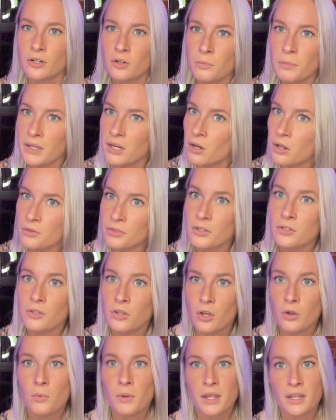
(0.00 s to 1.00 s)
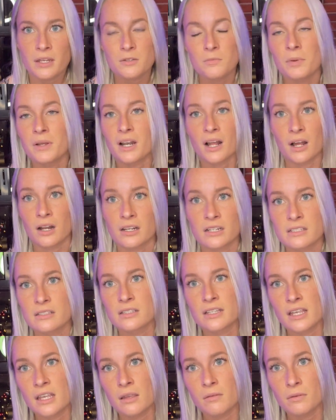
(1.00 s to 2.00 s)
bit on the low end, but
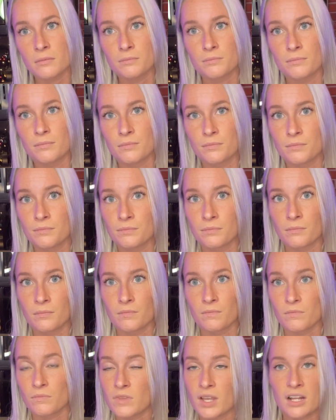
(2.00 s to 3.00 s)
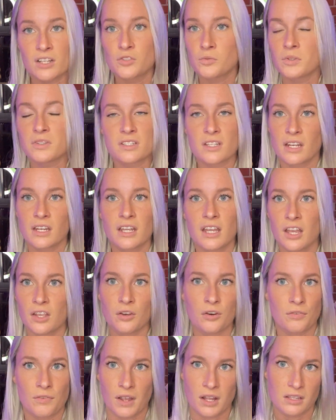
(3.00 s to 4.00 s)
honestly, that's what's gonna get your
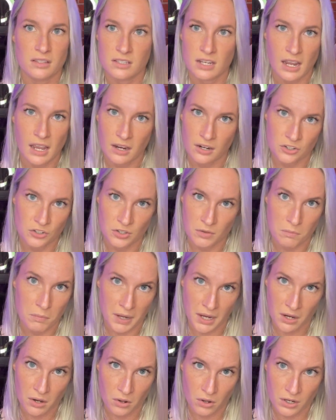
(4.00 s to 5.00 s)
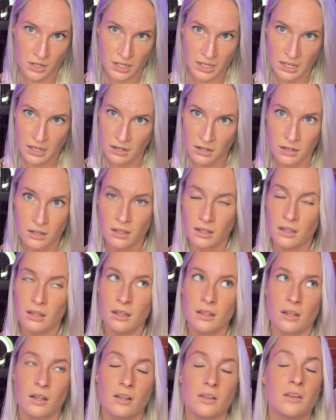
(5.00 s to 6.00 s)
fans to actually bite on it.
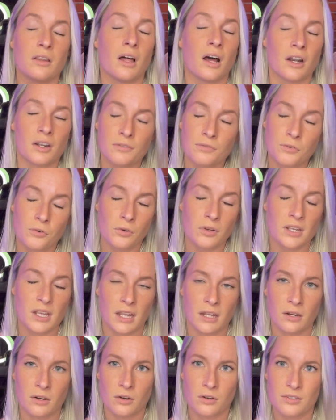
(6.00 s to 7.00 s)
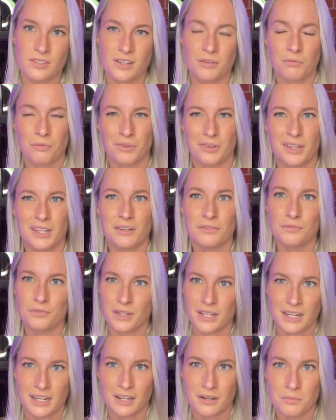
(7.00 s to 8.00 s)
A lot of creators have really
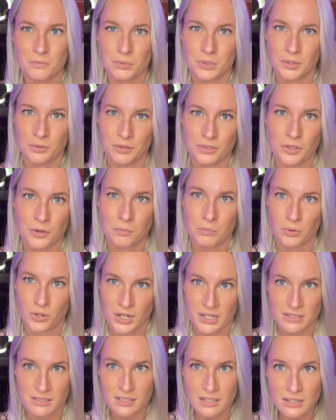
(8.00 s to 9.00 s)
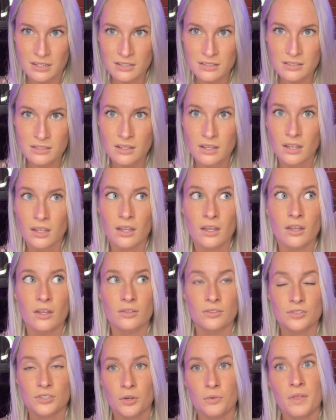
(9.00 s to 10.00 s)
inflated and bloated their prices.
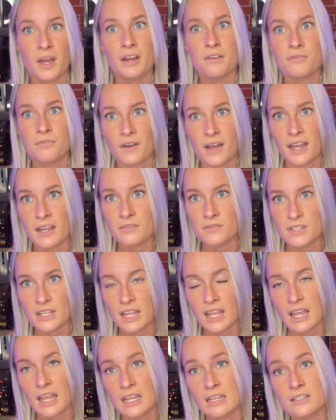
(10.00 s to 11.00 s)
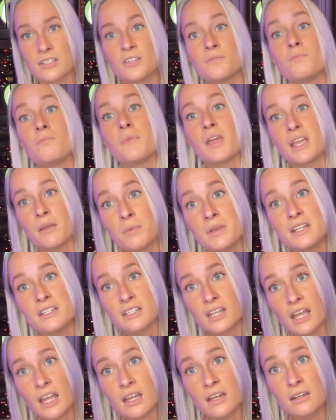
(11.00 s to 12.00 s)
So that 5 to 8 to maybe
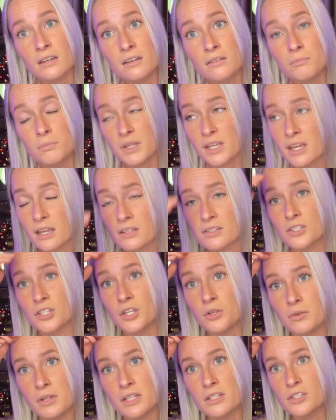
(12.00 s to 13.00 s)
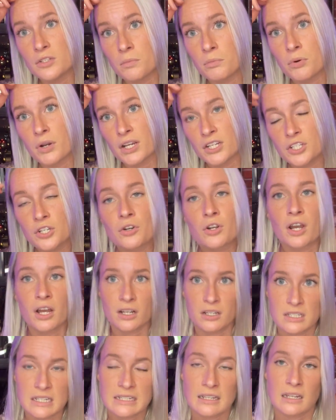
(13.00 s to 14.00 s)
10, because you need to price your
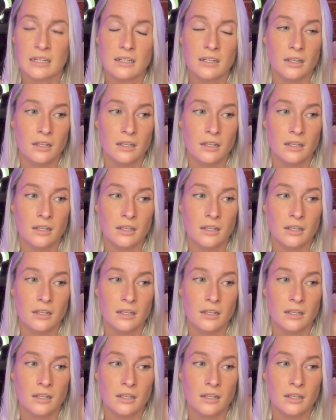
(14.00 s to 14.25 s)
content